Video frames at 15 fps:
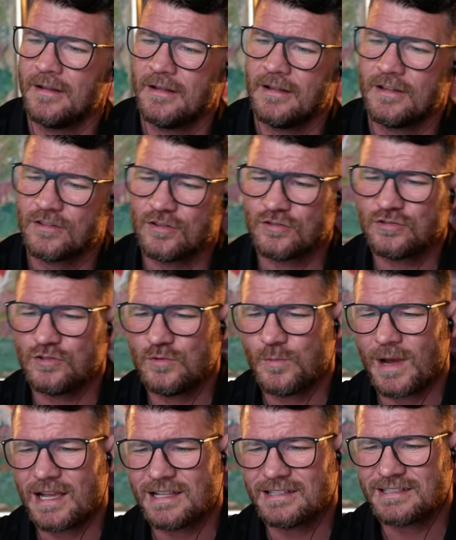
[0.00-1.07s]
Just you
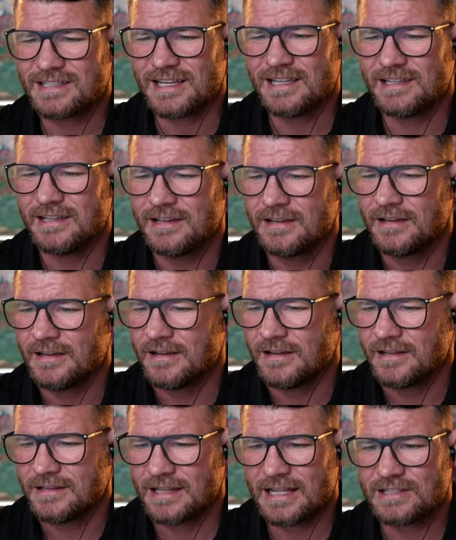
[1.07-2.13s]
wait and see.
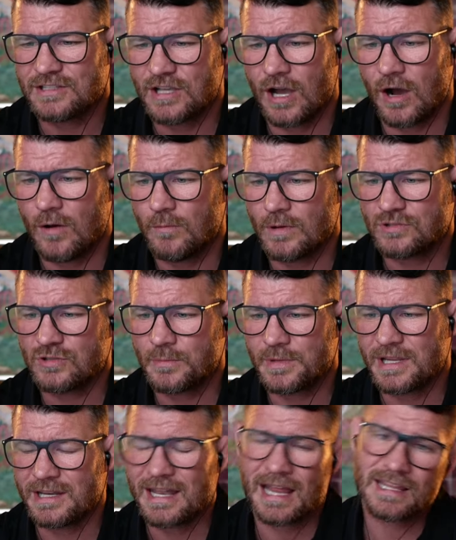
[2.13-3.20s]
Let's go. What's up with
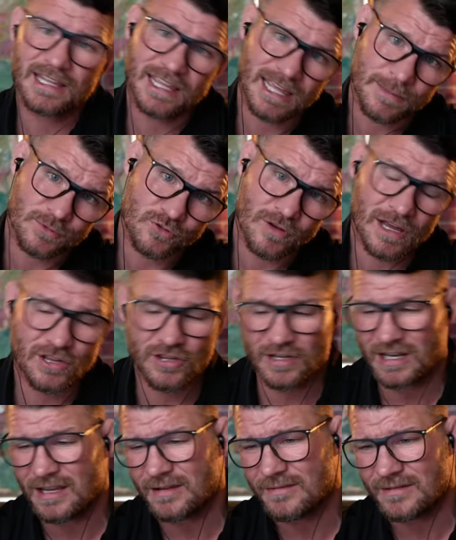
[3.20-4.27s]
your neck? You keep stretching
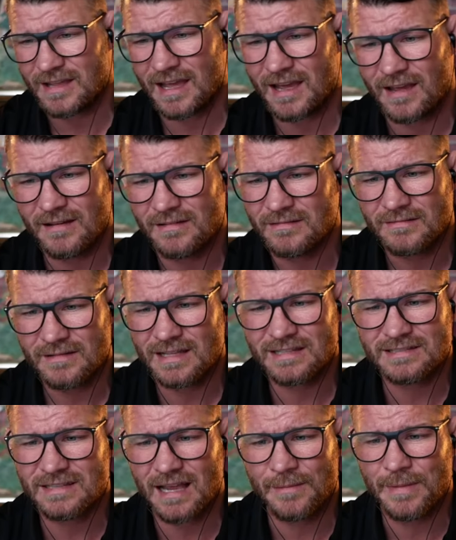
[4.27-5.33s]
it. Yeah,
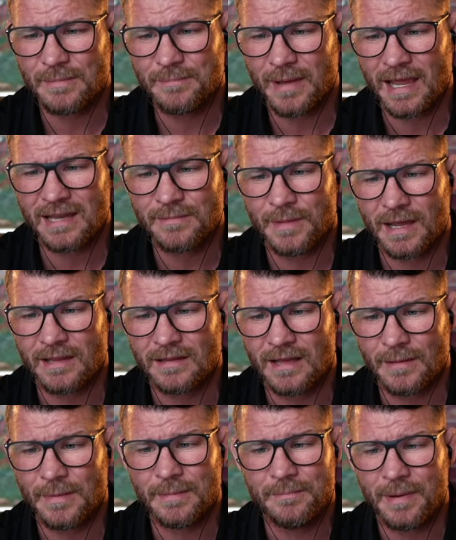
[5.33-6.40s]
it's, I'm in pain, mate.
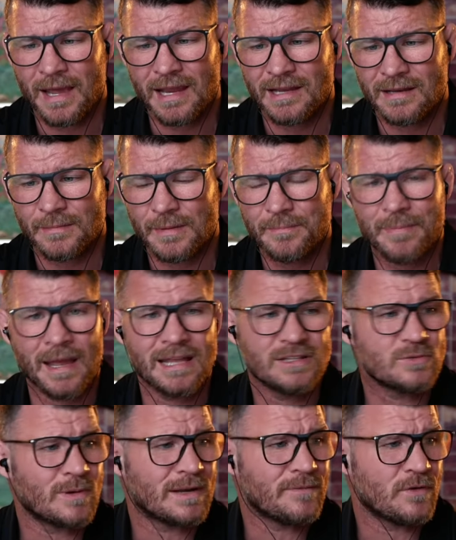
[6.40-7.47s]
I'm in pain. I'm in pain
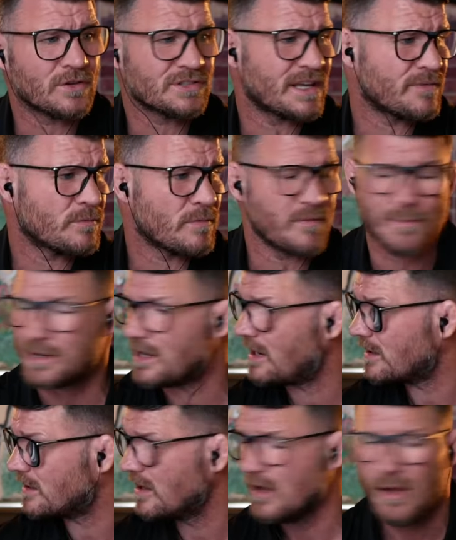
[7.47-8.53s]
twenty-four seven with my
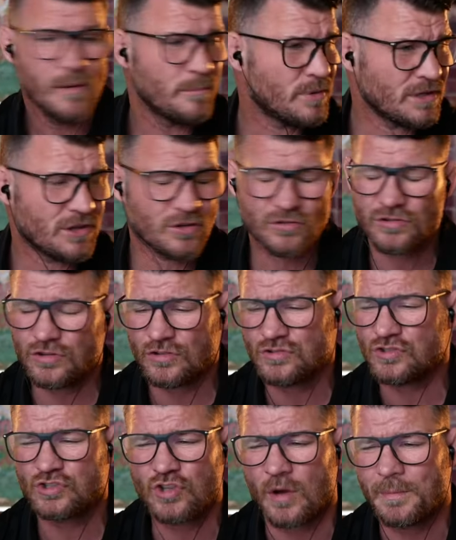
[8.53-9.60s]
neck. But it
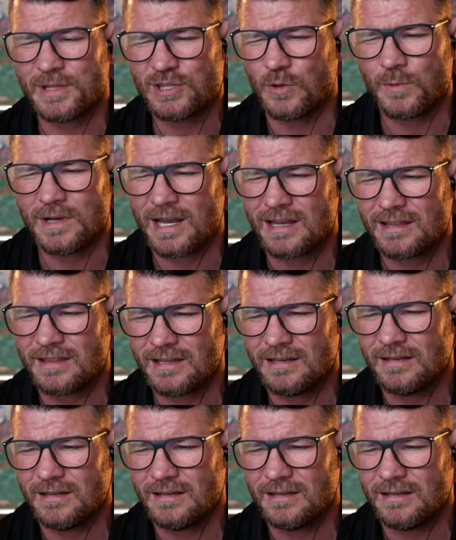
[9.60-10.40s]
doesn't stop me doing anything.